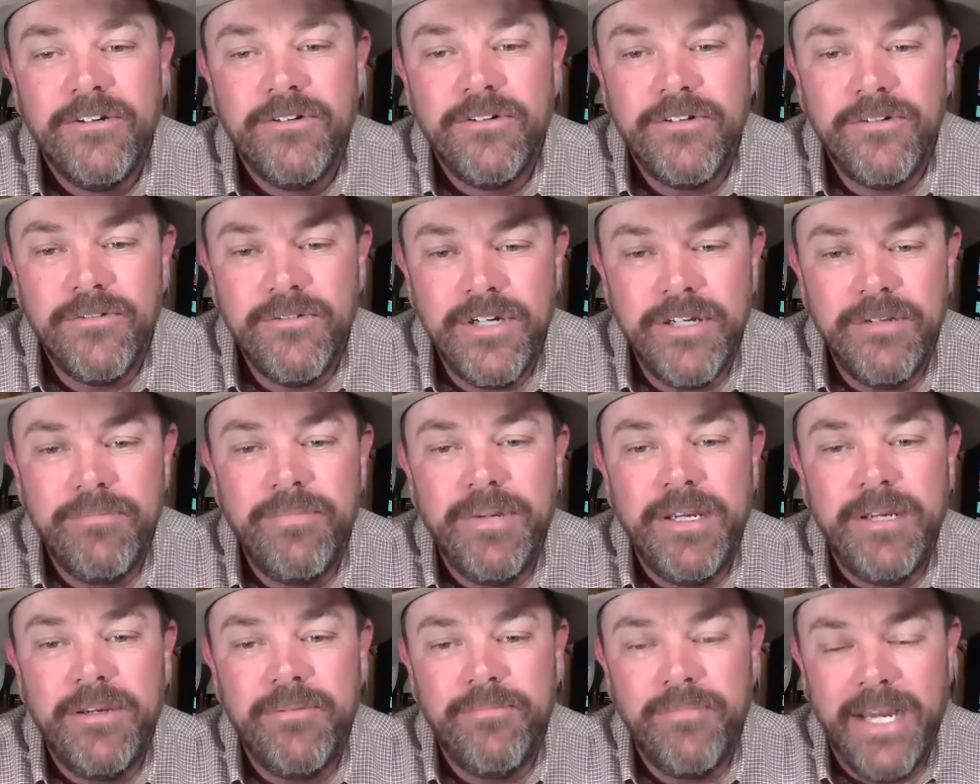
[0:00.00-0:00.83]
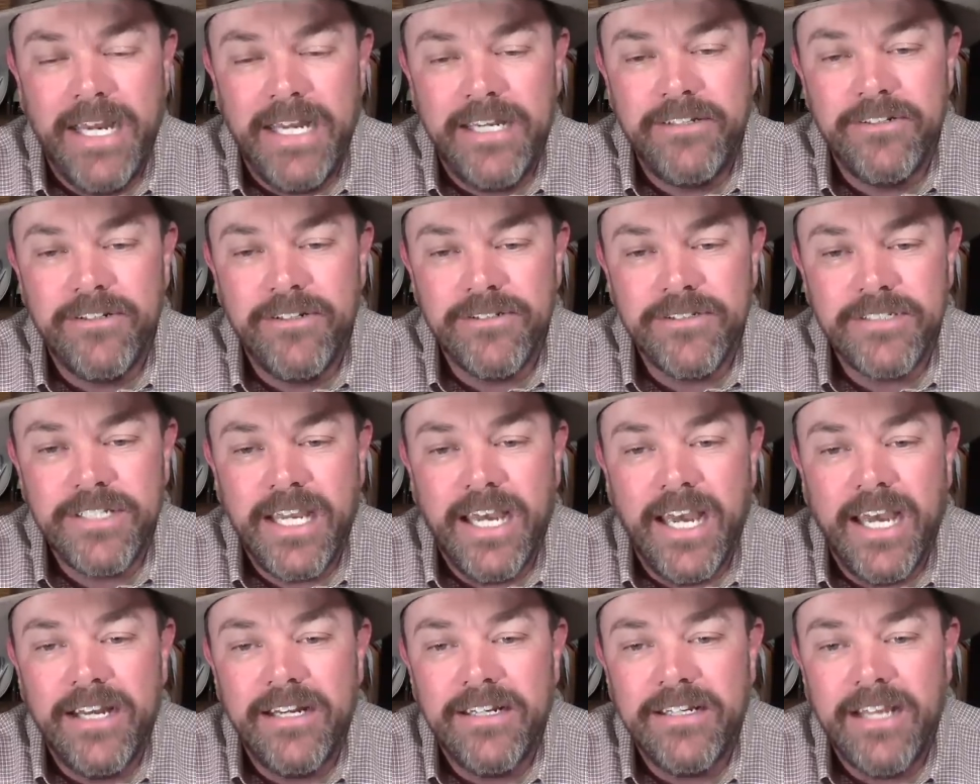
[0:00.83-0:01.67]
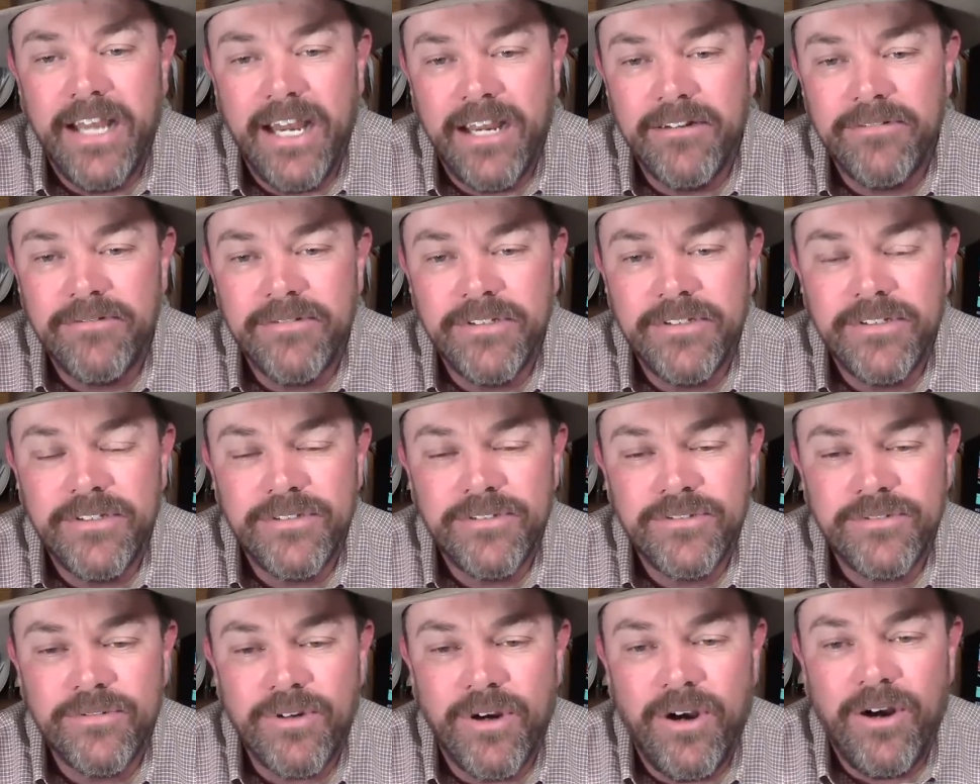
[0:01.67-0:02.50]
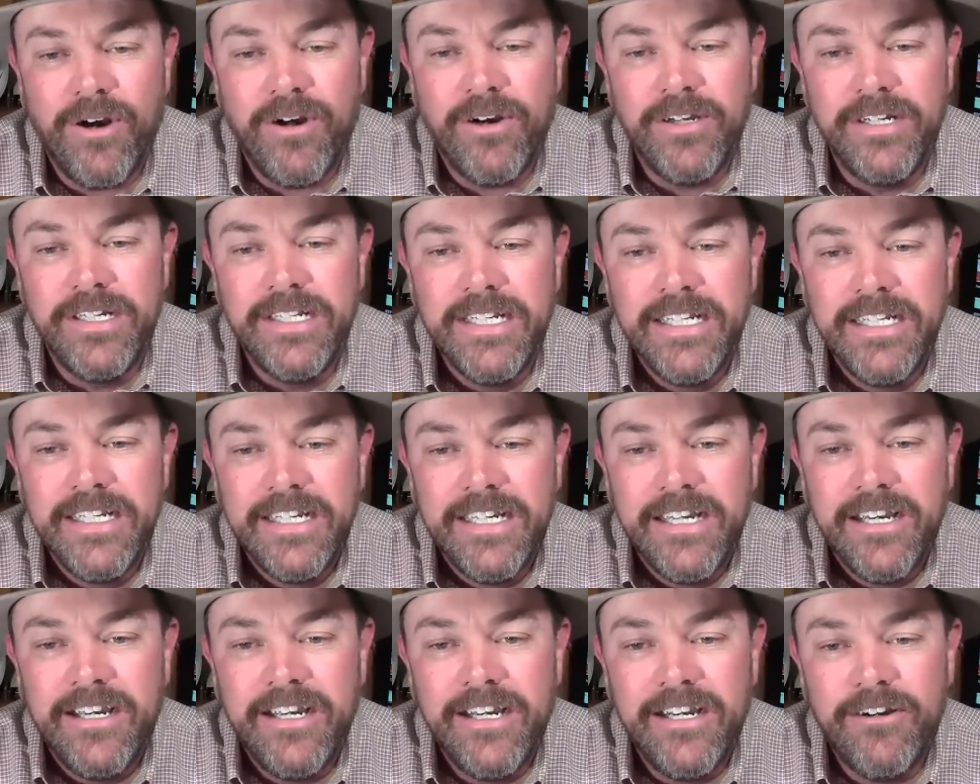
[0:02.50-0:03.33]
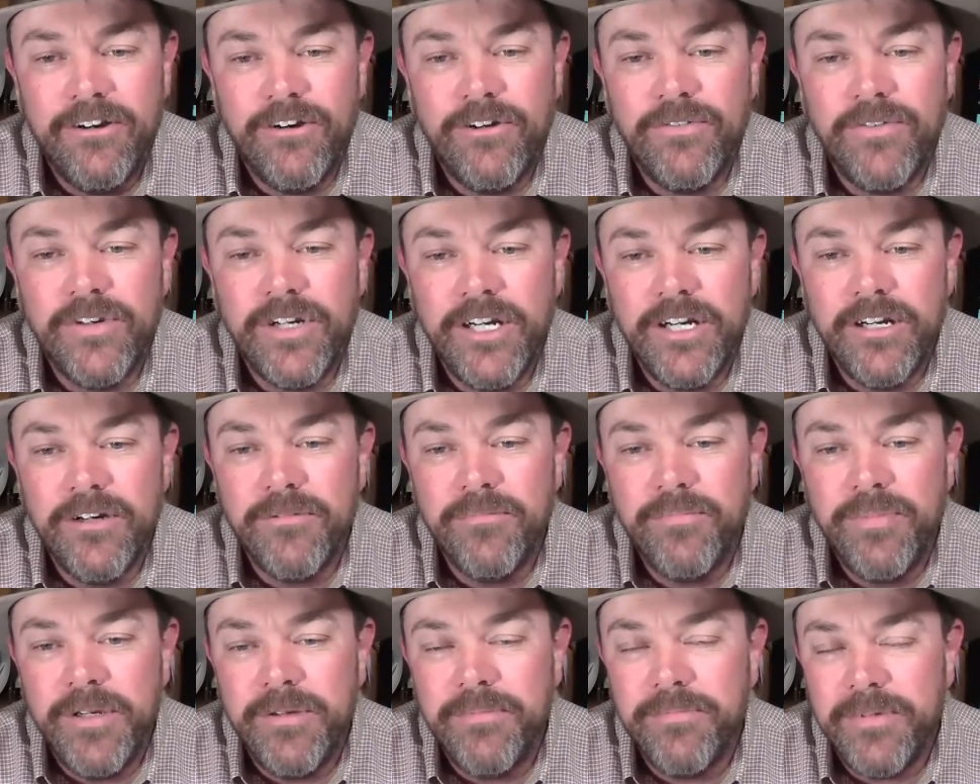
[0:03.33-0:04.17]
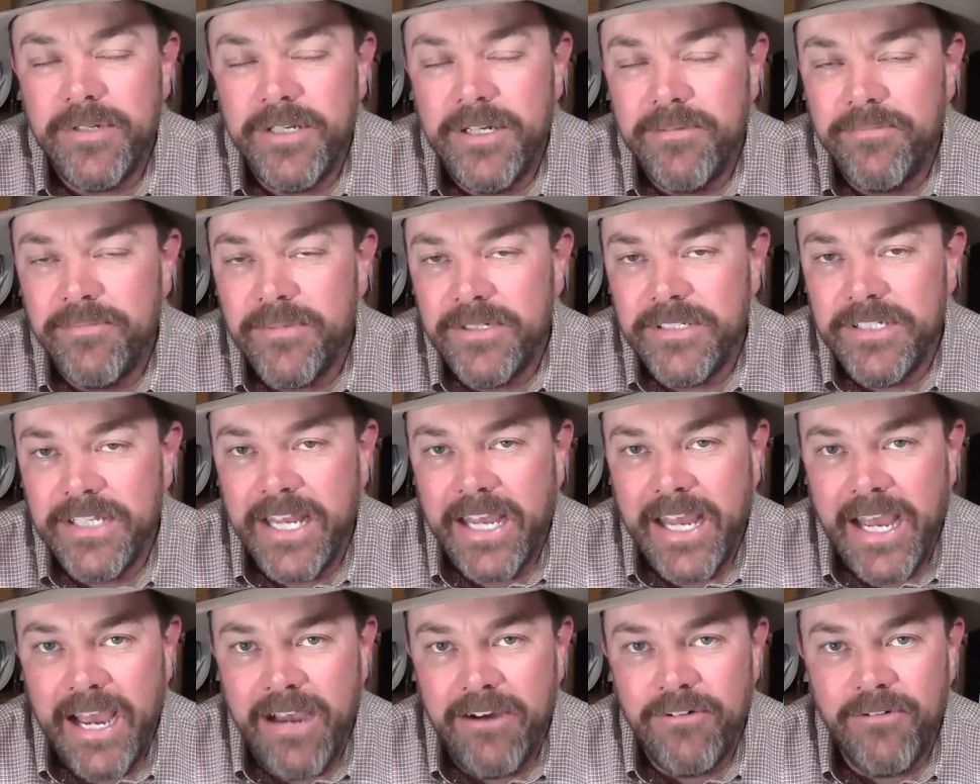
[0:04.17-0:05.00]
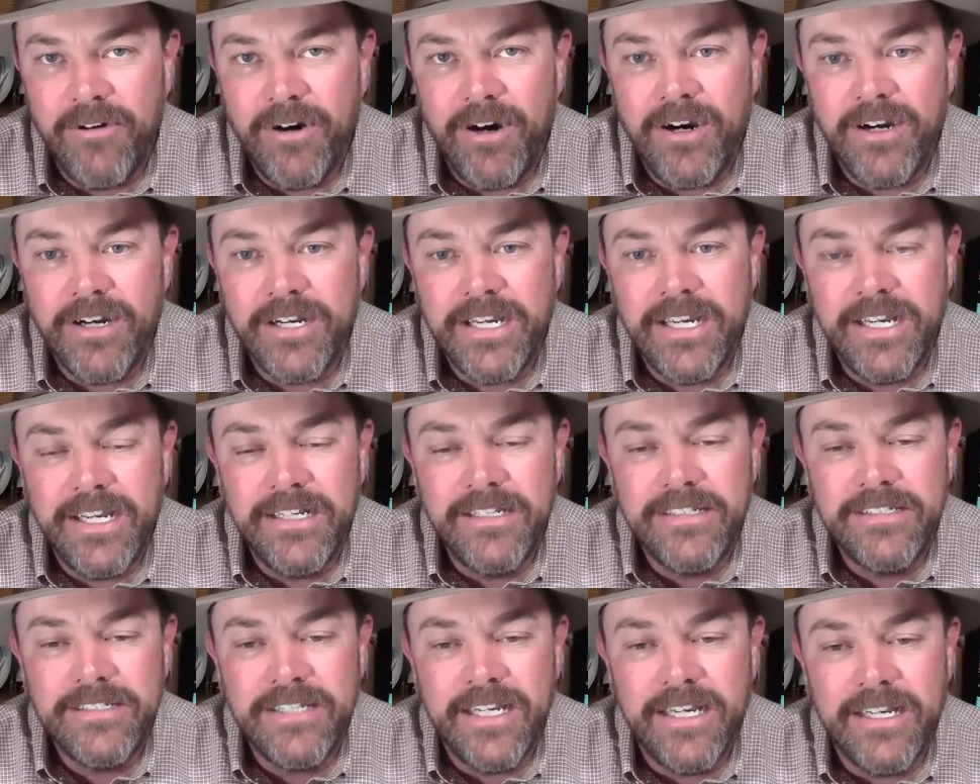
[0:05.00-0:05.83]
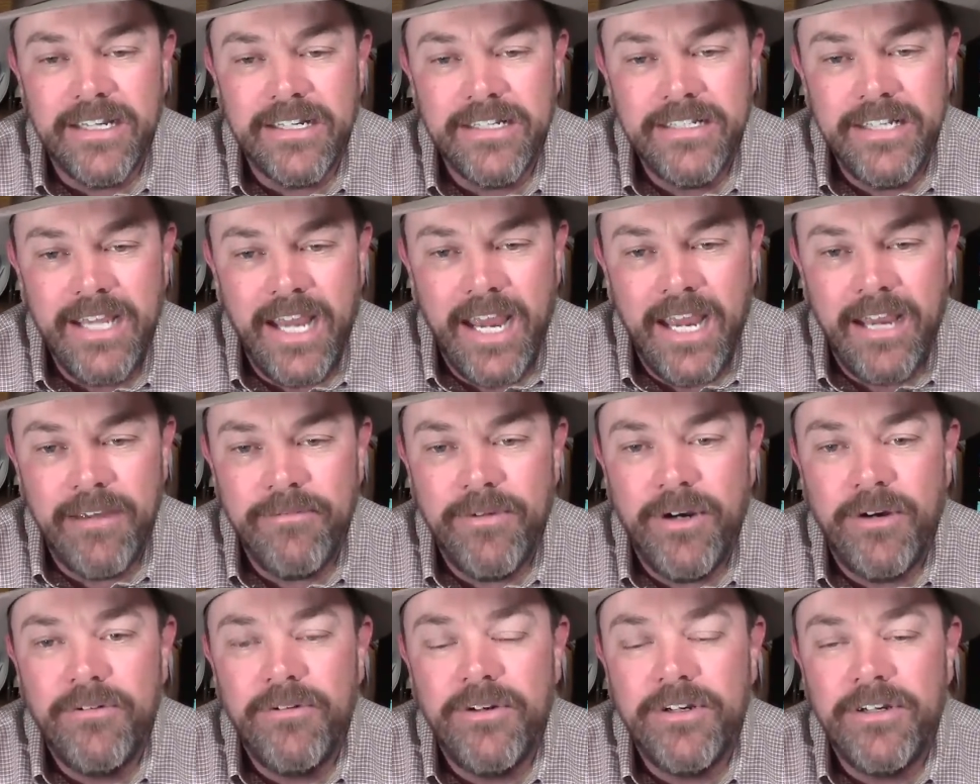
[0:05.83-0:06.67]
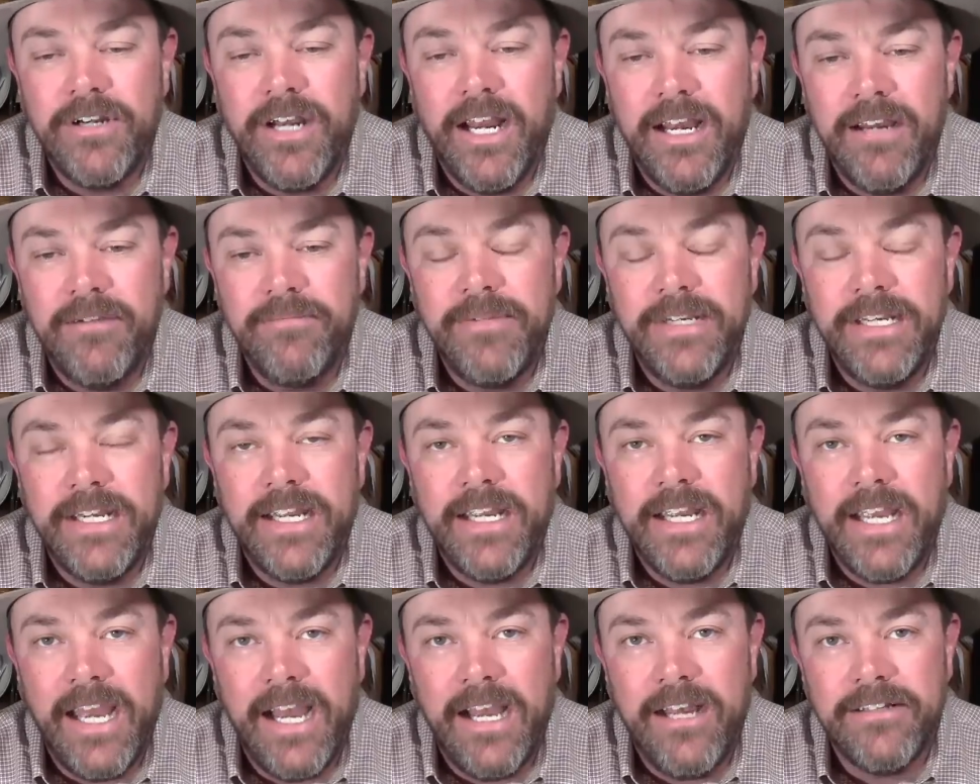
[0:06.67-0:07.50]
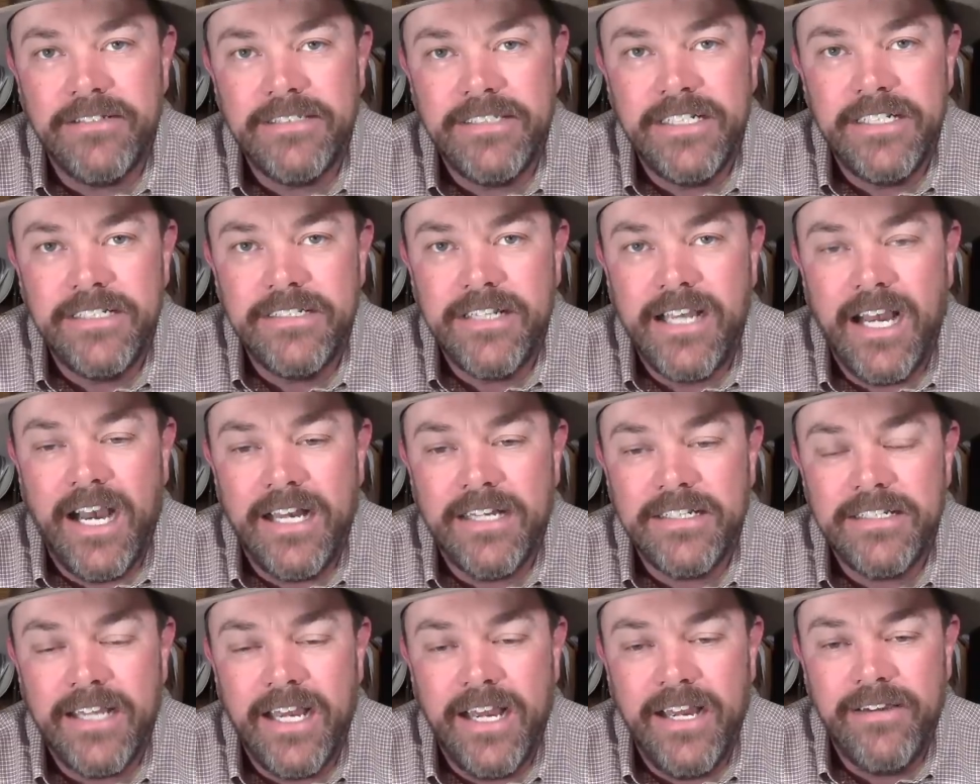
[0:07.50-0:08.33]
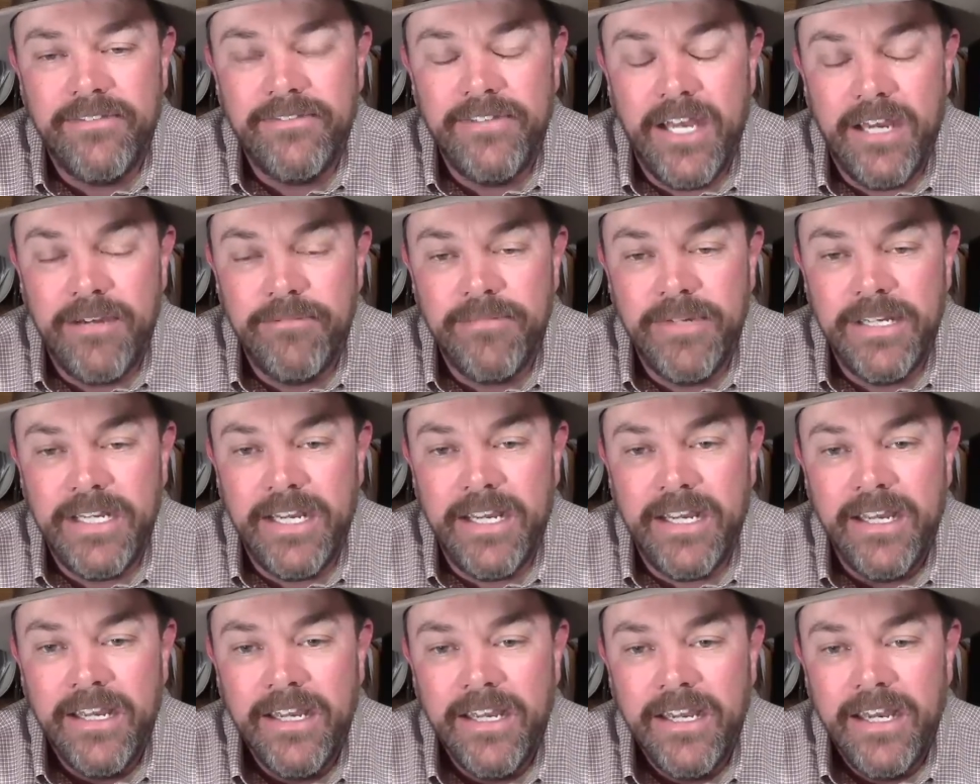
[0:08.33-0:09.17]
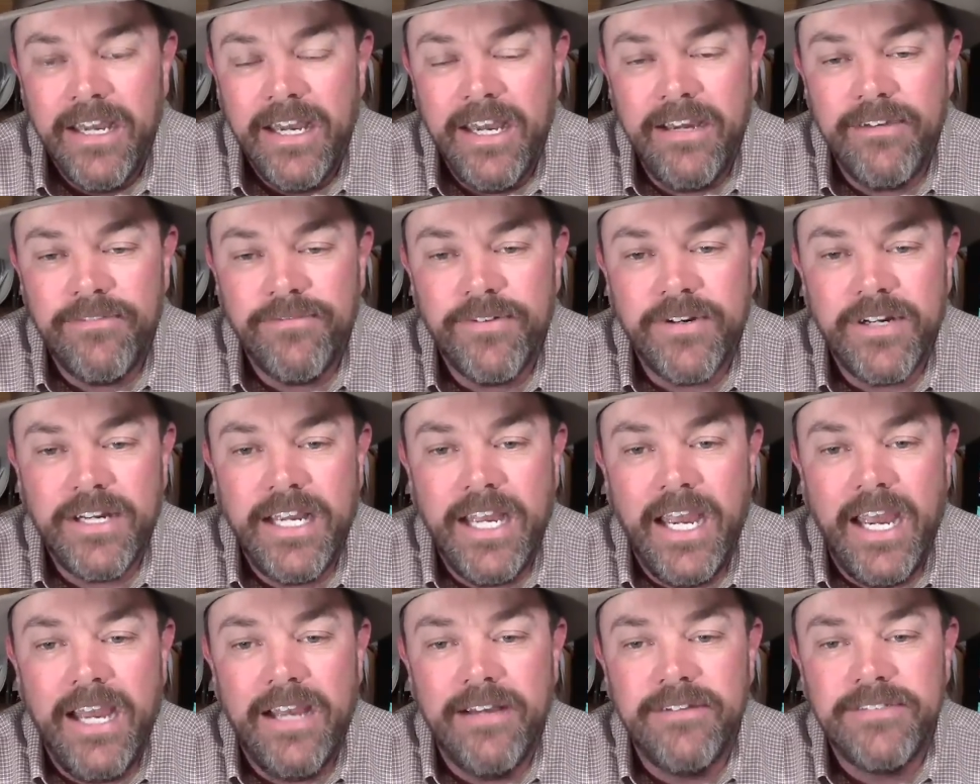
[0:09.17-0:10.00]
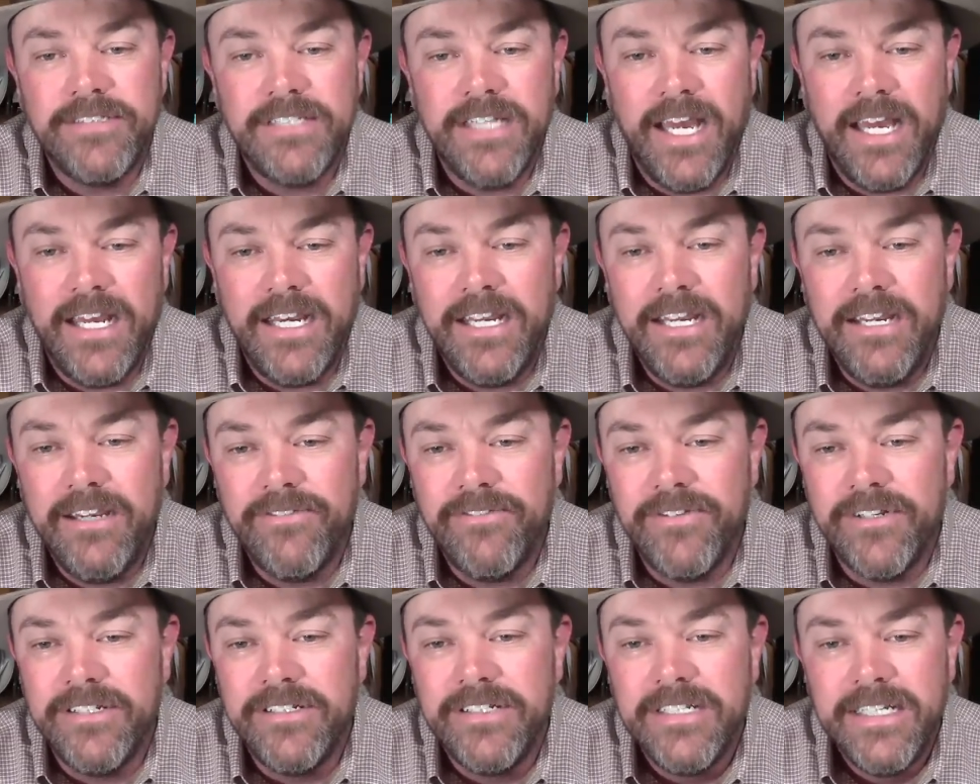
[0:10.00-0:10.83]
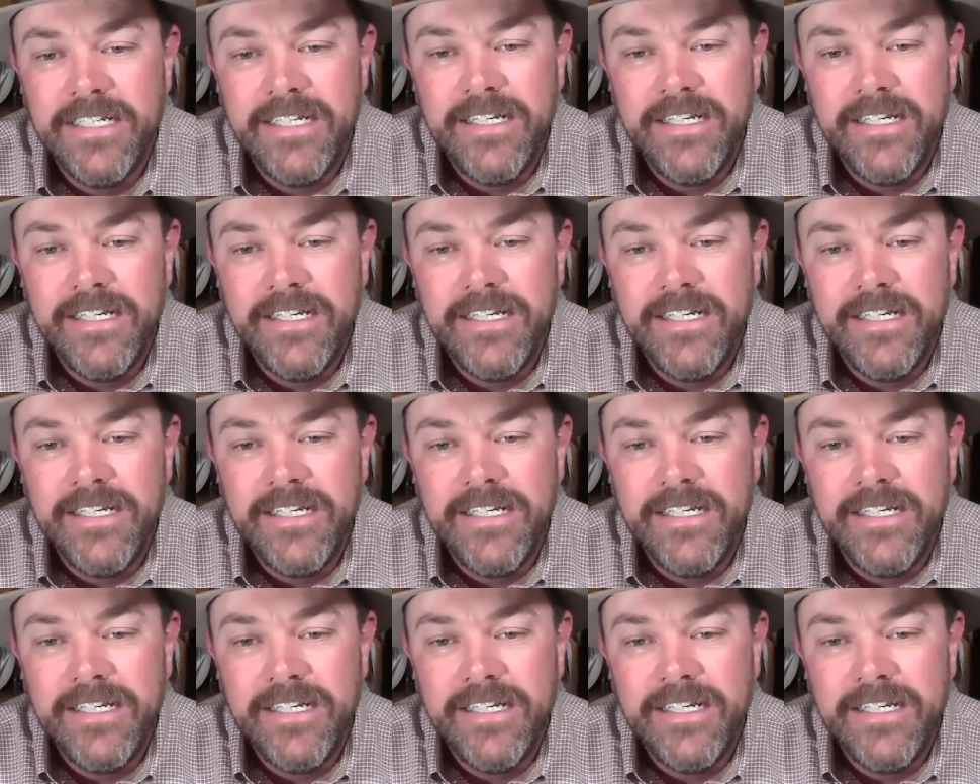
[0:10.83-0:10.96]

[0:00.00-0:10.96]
when we'd be bedding those cattle down with the straw and overhearing people up on the catwalk and saying, "Damn, I wonder how many cows he's got to have that many heifer calves that even."